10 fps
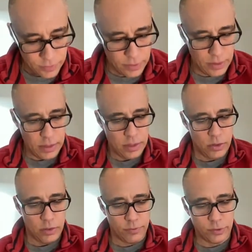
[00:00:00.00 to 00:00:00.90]
the
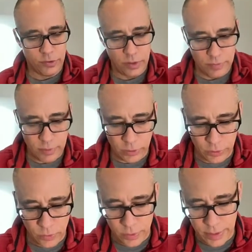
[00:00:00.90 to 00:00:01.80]
University of
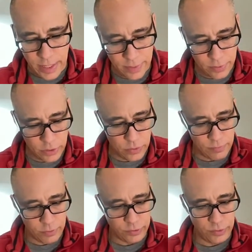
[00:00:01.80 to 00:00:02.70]
Illinois and the
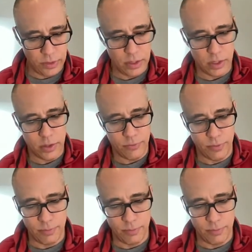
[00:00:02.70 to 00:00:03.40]
University of